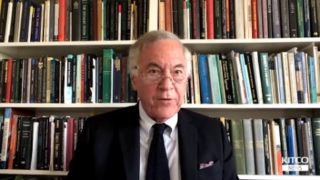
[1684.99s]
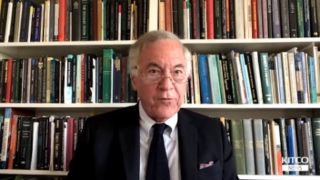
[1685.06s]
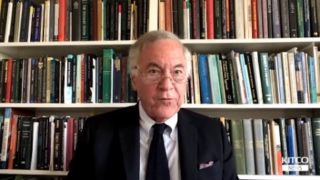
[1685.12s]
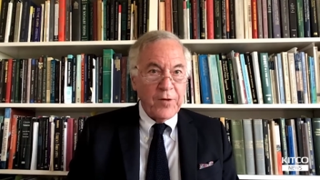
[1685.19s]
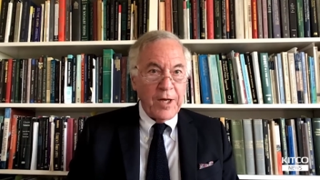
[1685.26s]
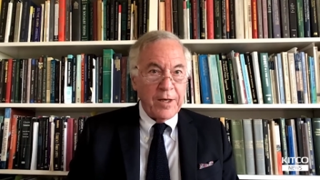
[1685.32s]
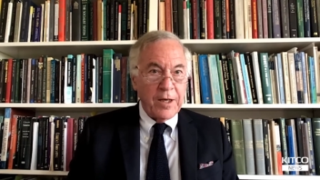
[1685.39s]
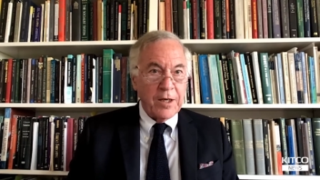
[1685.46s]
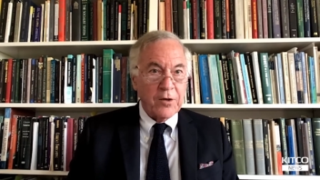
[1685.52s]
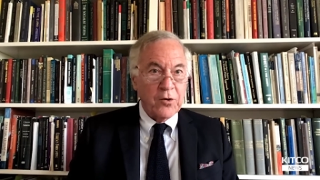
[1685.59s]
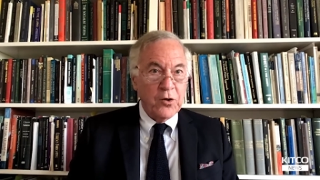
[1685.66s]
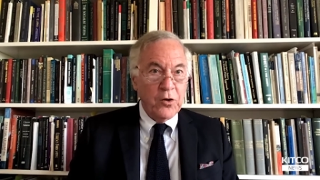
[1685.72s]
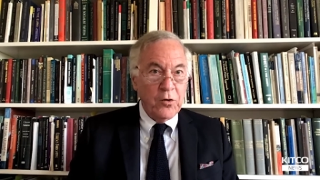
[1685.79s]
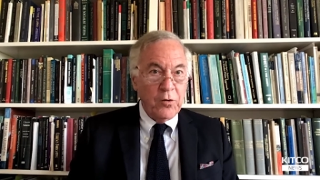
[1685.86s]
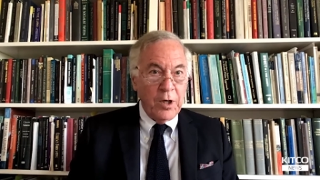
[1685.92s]
not
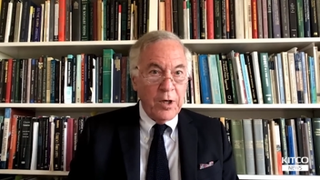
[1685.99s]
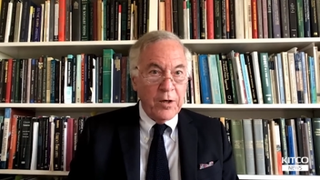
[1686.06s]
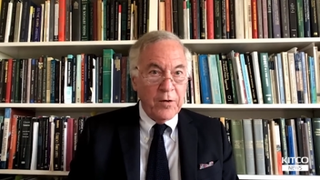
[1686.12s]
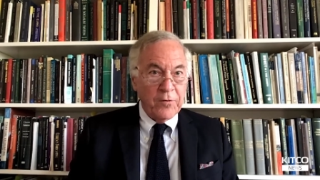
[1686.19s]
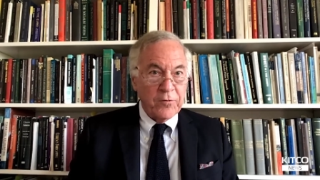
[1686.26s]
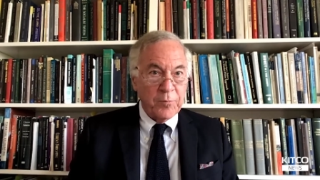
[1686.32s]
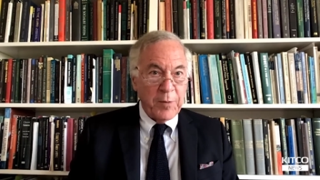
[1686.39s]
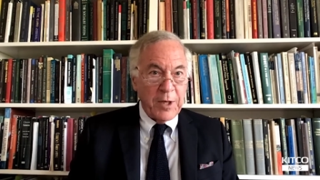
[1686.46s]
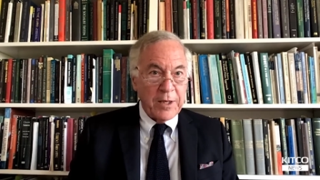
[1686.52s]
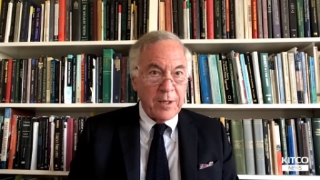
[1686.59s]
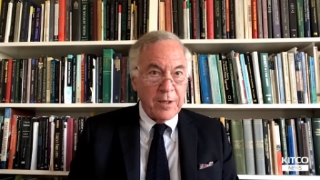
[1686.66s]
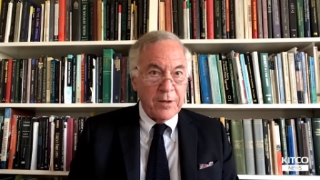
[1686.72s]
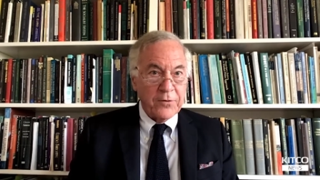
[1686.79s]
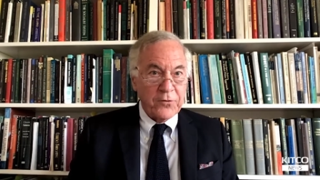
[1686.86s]
extending new loans,